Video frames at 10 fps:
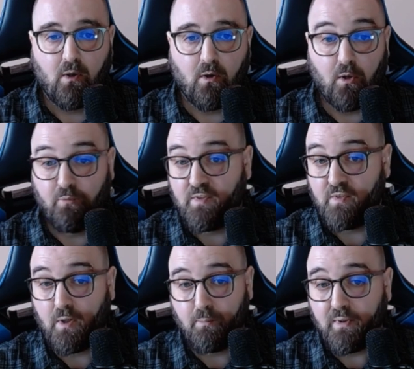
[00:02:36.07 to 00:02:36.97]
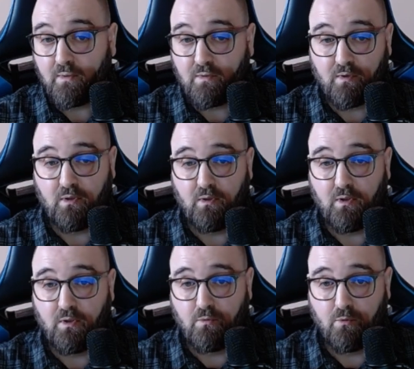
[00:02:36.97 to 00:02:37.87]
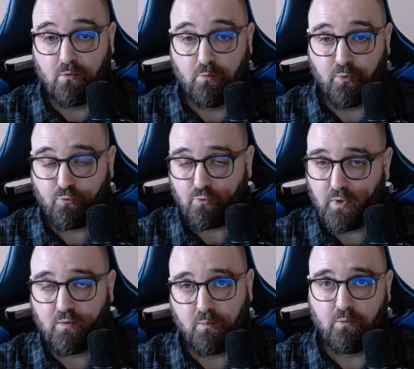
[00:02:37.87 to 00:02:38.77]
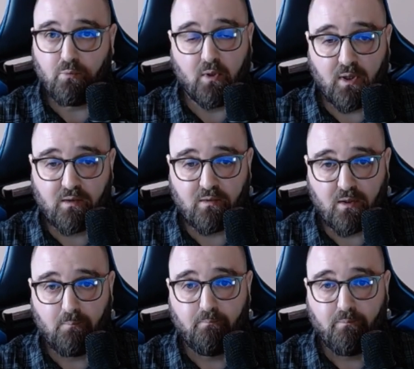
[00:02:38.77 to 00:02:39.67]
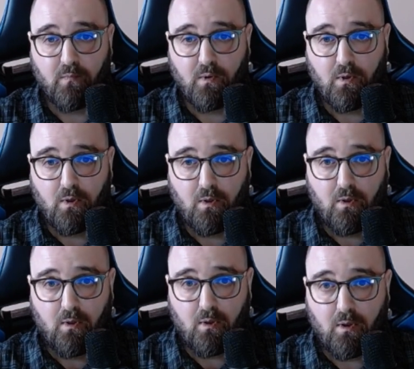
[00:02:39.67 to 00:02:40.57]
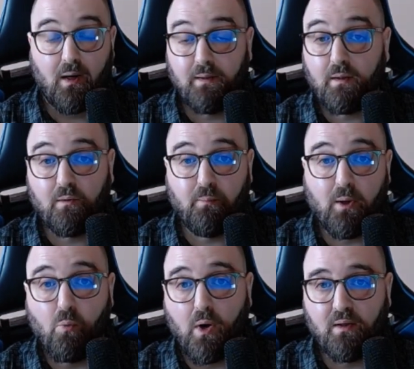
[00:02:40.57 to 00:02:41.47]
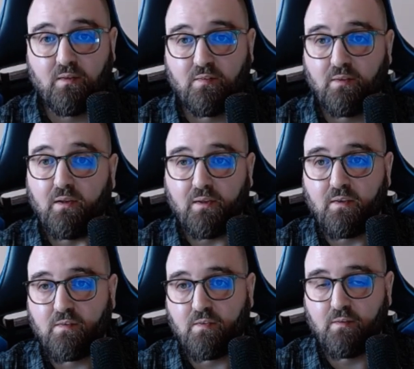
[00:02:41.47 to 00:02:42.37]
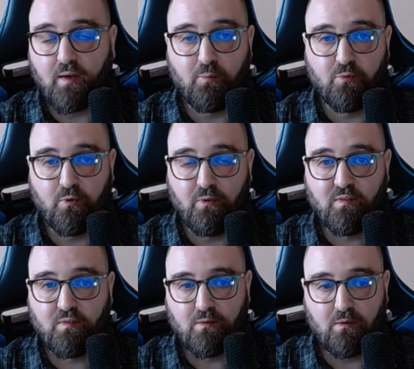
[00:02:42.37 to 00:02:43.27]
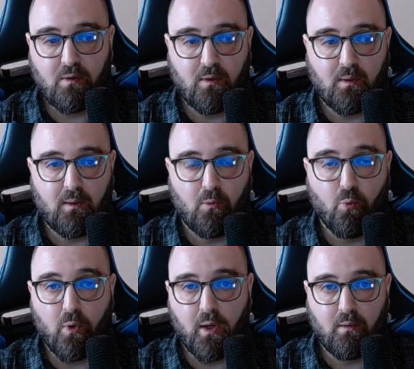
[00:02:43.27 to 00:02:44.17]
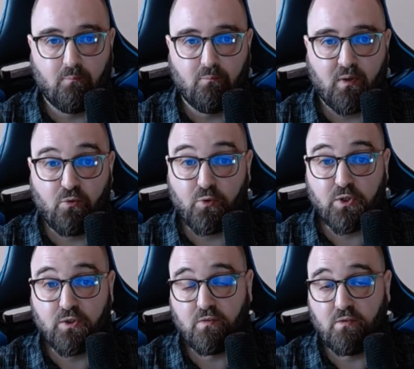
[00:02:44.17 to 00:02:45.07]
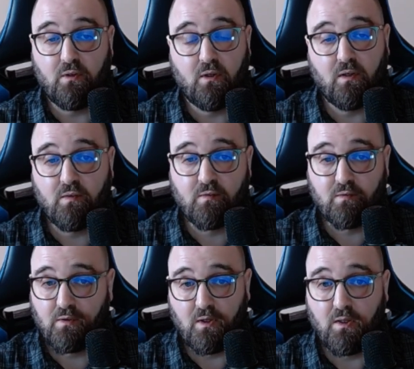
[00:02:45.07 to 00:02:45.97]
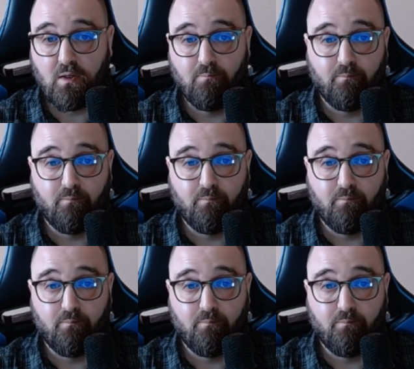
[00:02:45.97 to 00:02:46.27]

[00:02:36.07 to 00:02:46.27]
All of these are built into Postgres, but we'll get there. Another big one is analytics and time series, where efficiency is key.